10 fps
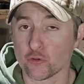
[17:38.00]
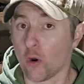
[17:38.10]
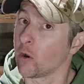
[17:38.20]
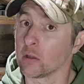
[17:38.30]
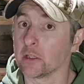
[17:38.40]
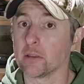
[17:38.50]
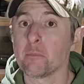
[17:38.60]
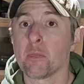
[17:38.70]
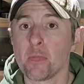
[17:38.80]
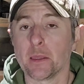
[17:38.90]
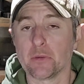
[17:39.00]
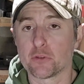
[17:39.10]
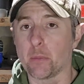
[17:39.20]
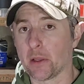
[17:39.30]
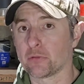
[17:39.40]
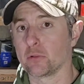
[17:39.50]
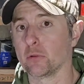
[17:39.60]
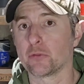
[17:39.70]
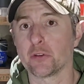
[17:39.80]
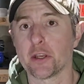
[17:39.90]
strongly is the best
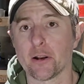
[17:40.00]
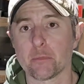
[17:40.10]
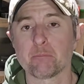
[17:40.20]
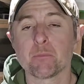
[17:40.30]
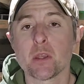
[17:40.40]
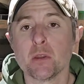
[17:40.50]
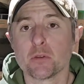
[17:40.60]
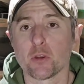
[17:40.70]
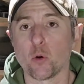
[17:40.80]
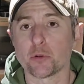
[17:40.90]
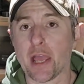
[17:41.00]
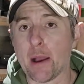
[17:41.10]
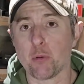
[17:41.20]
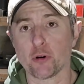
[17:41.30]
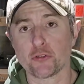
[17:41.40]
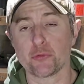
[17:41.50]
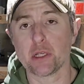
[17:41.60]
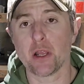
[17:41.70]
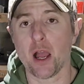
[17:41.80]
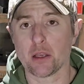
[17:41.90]
solution here. So
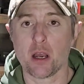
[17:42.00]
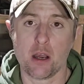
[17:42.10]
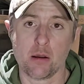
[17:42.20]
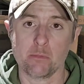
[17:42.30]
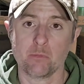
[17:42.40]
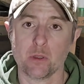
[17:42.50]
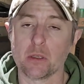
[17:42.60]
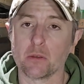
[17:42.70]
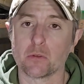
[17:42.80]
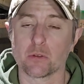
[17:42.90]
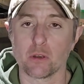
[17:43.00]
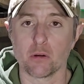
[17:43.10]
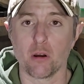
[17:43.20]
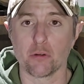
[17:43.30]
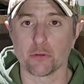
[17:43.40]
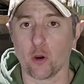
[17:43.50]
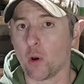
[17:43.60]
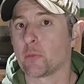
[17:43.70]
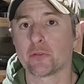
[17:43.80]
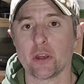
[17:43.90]
taparchery.com is our
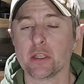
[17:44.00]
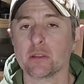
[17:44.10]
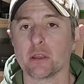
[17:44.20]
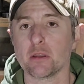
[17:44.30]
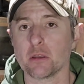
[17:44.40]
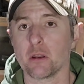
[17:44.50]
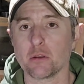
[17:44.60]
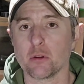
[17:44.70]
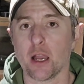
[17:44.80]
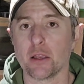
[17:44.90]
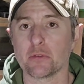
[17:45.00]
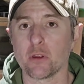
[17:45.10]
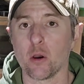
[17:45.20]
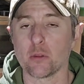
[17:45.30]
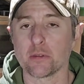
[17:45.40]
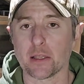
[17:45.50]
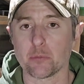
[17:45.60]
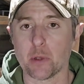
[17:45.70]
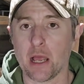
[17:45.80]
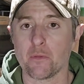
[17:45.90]
website. You guys know that that's
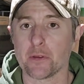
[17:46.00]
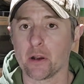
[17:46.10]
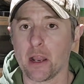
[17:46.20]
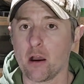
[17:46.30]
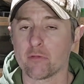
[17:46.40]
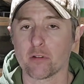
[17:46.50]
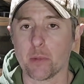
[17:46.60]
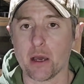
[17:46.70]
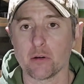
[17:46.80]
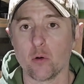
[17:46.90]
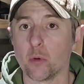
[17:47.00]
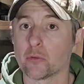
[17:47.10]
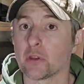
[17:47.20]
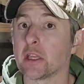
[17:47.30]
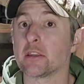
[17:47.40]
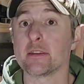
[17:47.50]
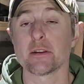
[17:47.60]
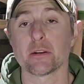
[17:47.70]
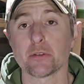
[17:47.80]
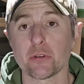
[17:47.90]
been out there now for about almost 8
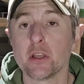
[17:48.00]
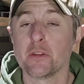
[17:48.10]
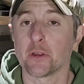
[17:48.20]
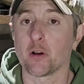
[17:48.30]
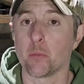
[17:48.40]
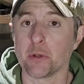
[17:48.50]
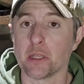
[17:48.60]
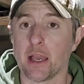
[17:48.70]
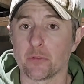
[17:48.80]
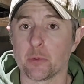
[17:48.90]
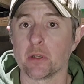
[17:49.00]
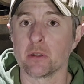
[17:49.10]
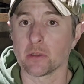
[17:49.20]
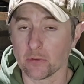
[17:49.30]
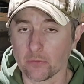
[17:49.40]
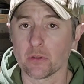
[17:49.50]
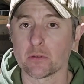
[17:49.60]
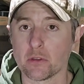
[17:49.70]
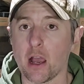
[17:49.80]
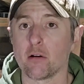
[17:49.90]
years. The company has been in
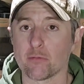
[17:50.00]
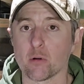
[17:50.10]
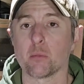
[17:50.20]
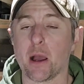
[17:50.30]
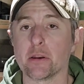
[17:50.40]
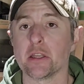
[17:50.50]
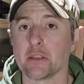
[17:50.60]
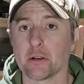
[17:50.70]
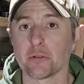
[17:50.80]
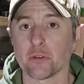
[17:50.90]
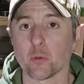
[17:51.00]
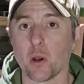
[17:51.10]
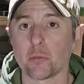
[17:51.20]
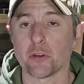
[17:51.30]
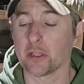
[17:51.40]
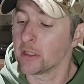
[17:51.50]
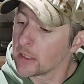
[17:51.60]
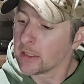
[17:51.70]
existence now for about 8 years, and the website